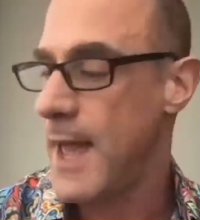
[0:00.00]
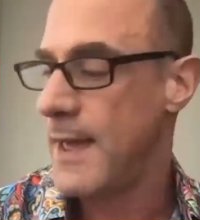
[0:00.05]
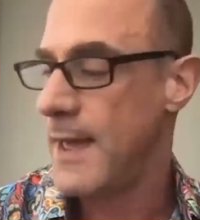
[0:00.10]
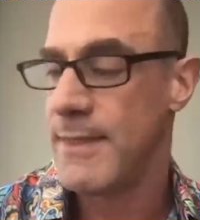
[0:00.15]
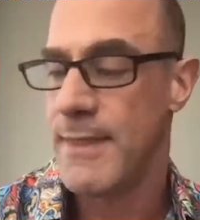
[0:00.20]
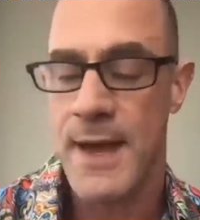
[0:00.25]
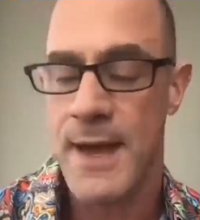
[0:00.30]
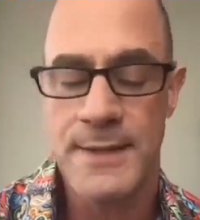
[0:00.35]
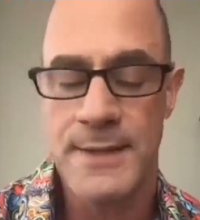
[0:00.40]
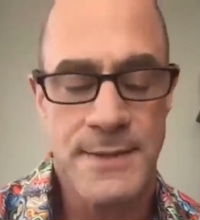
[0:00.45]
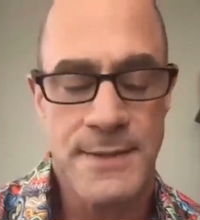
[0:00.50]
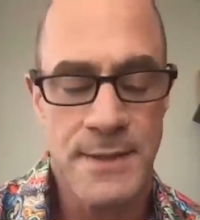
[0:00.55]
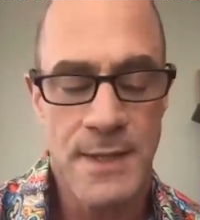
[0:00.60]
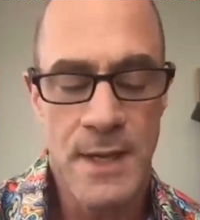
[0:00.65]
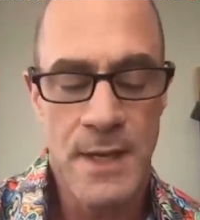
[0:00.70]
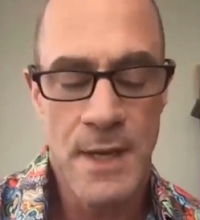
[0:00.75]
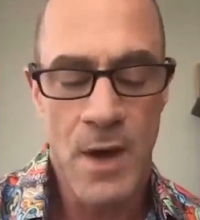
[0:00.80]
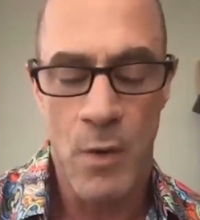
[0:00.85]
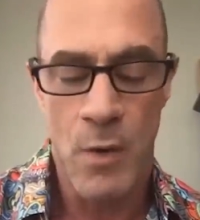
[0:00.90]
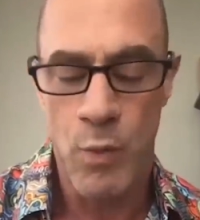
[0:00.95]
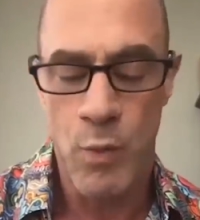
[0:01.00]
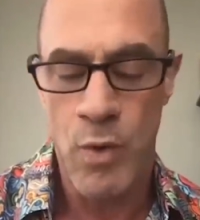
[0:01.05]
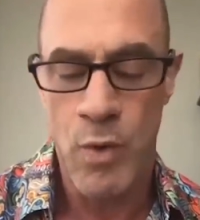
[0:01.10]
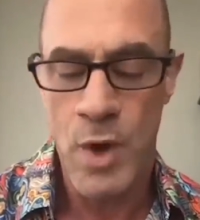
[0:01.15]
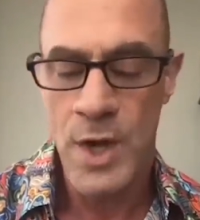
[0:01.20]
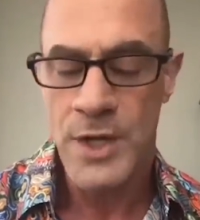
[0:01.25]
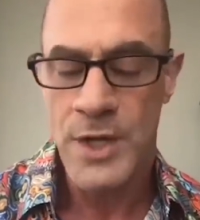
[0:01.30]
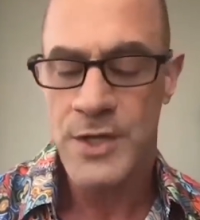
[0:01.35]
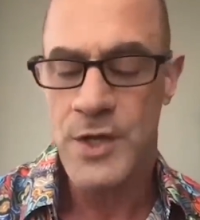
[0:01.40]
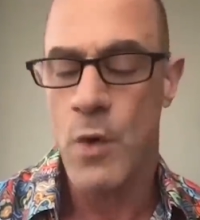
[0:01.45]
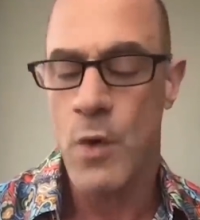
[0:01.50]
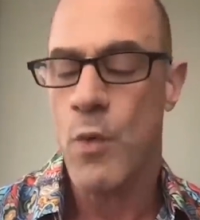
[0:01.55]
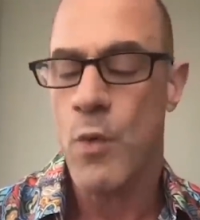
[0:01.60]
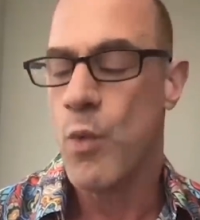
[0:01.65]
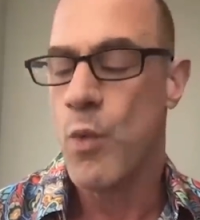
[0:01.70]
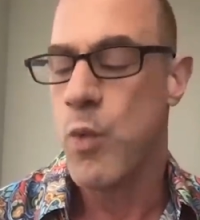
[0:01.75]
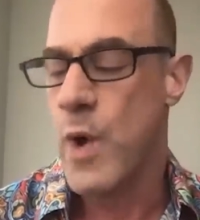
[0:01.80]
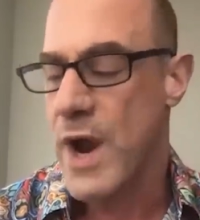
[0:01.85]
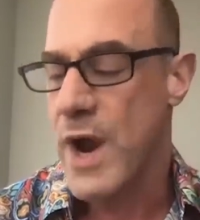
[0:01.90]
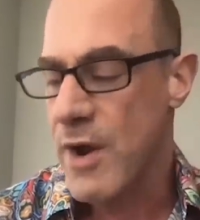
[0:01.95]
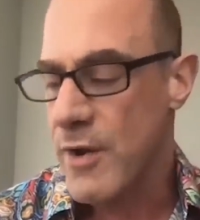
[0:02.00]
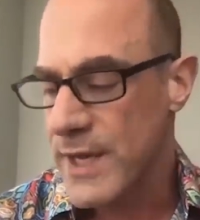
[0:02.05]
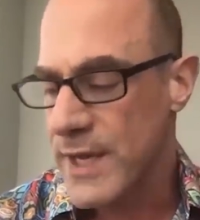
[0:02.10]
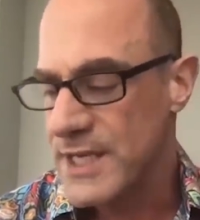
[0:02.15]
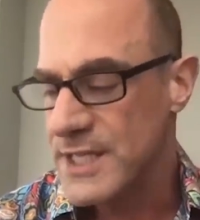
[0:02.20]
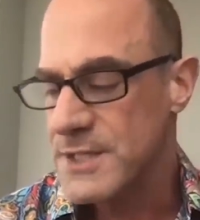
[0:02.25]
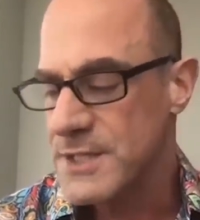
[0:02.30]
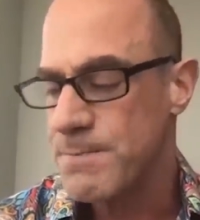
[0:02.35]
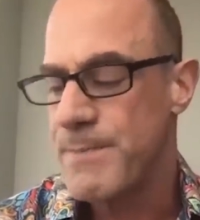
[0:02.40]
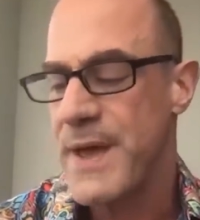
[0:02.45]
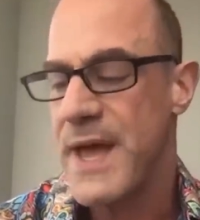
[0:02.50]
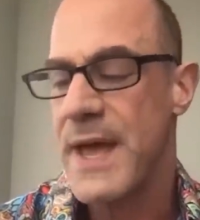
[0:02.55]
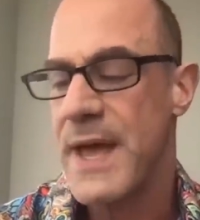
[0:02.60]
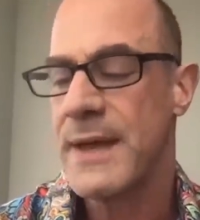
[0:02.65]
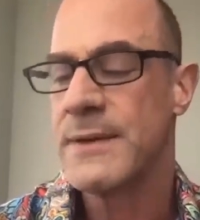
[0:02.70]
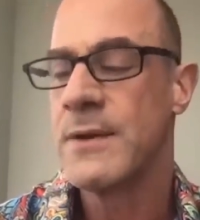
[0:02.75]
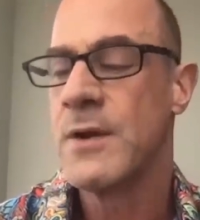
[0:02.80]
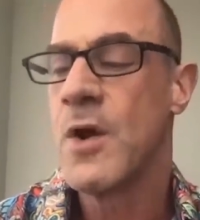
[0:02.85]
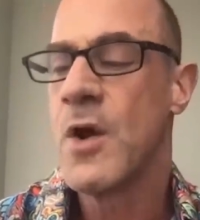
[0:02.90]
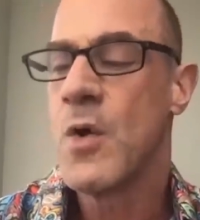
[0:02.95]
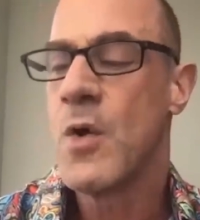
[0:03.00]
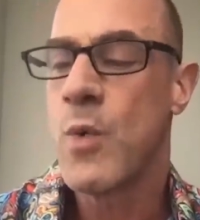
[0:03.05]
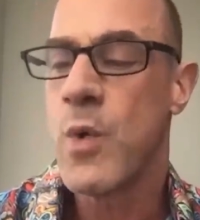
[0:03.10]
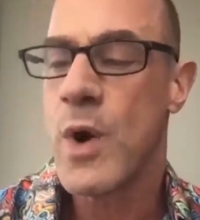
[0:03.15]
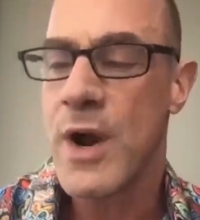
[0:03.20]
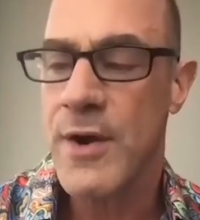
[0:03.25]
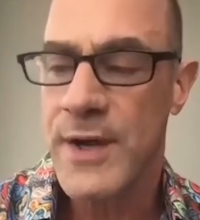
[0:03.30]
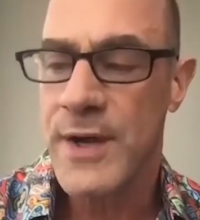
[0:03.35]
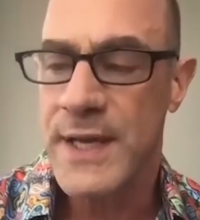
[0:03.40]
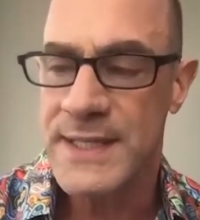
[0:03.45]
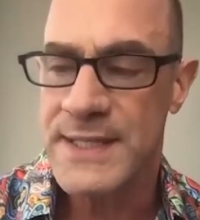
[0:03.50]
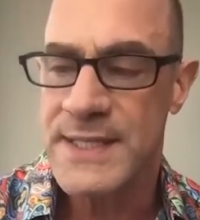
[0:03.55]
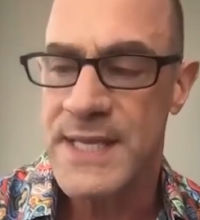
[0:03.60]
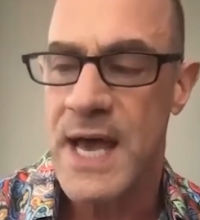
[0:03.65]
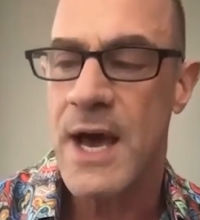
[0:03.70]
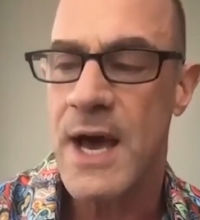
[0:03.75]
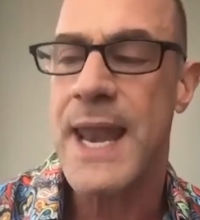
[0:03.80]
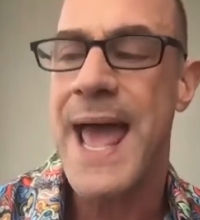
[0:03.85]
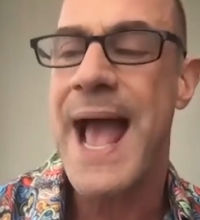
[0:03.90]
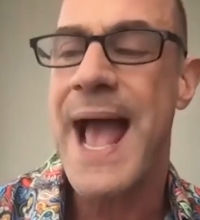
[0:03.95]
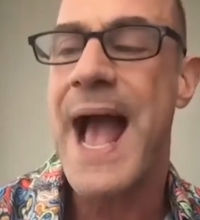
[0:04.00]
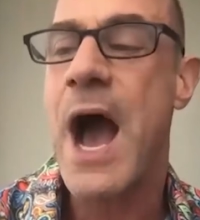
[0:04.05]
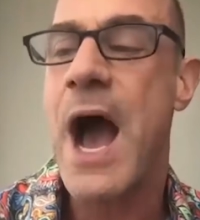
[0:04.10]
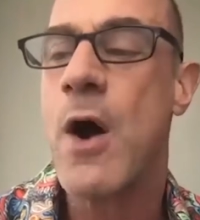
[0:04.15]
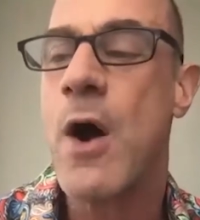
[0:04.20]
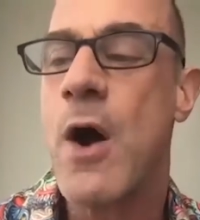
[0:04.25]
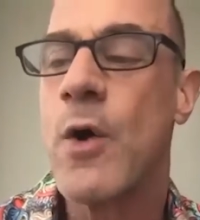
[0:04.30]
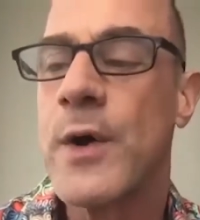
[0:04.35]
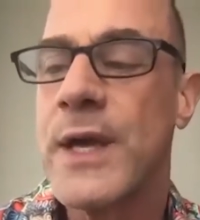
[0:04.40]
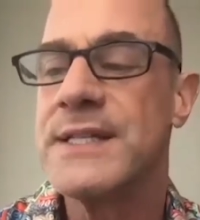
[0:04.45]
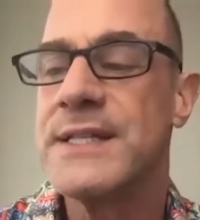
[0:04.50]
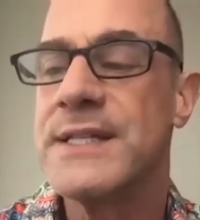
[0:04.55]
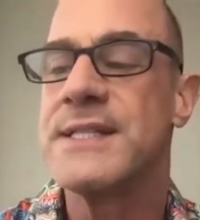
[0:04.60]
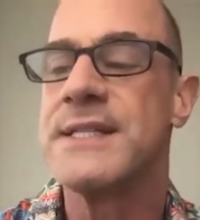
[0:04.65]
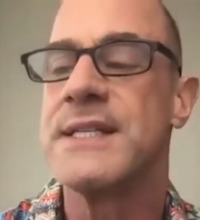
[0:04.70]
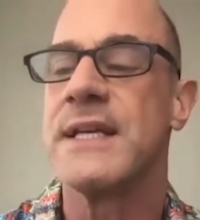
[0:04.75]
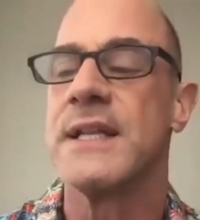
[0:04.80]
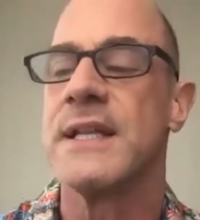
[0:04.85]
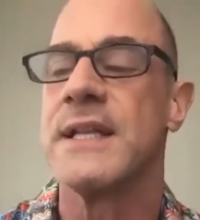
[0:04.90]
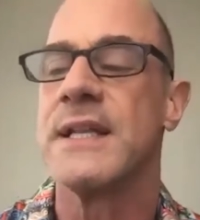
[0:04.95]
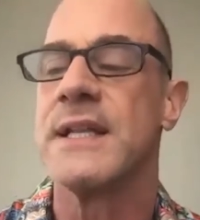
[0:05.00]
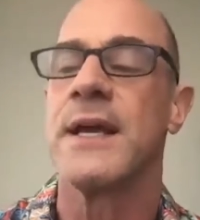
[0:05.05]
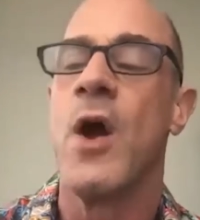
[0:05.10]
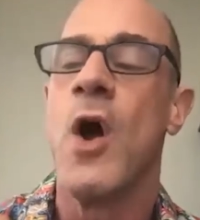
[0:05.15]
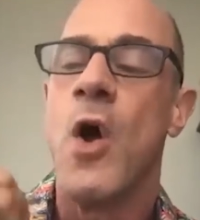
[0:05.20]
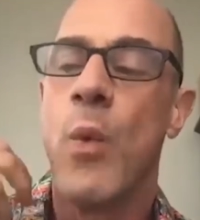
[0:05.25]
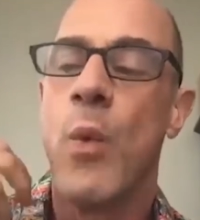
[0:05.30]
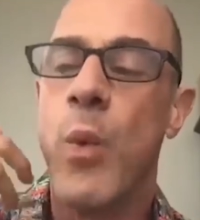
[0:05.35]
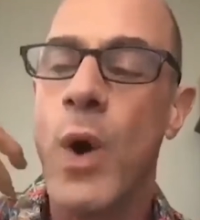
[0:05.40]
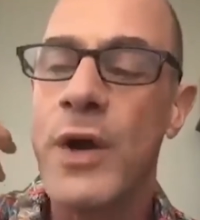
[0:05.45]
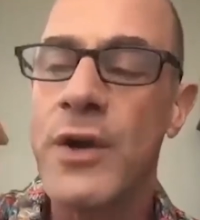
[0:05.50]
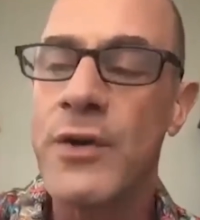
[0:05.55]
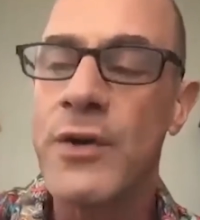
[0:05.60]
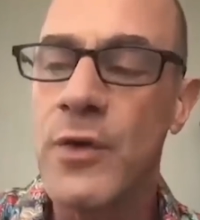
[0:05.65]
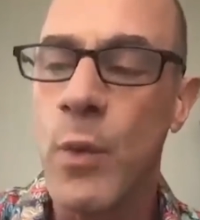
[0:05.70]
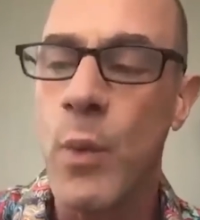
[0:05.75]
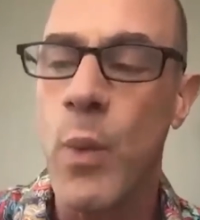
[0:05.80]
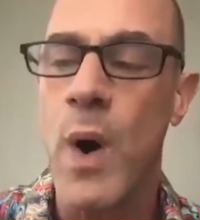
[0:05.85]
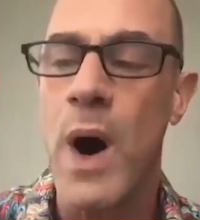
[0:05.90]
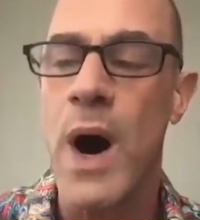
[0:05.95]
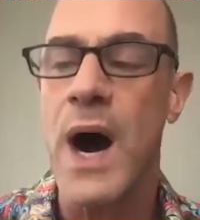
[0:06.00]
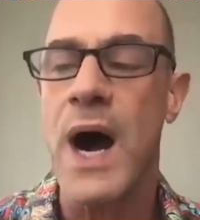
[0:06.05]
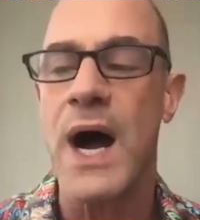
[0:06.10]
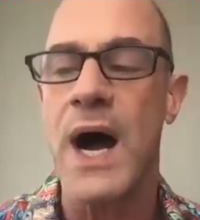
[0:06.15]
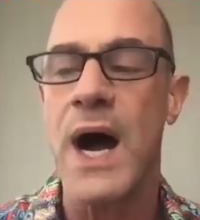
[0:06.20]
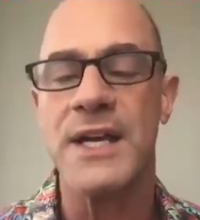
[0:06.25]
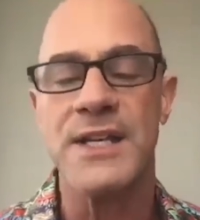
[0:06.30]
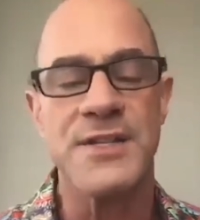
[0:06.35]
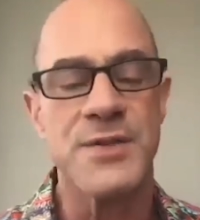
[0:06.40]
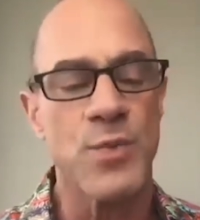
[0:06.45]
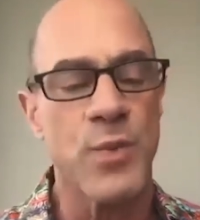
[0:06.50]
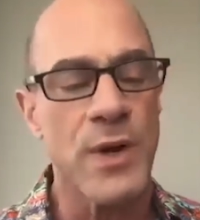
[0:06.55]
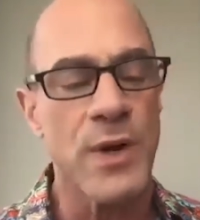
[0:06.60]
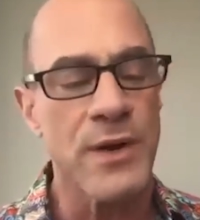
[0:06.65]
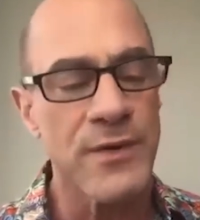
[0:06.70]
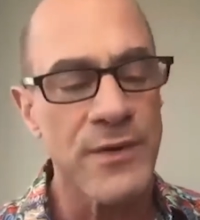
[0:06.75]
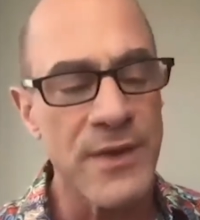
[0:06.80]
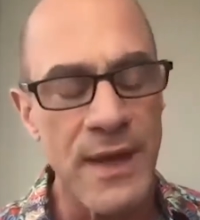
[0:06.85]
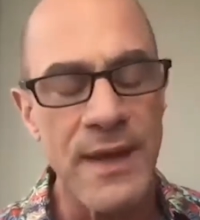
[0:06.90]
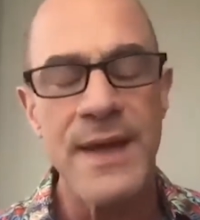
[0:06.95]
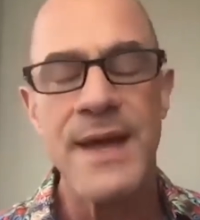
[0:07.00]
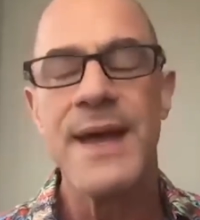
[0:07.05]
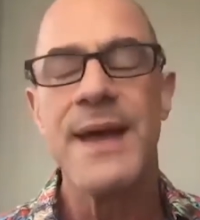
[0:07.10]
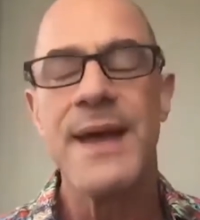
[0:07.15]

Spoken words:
And that's, you know, where he's been, where he's at, how he's dealing, what are the whys, where are the,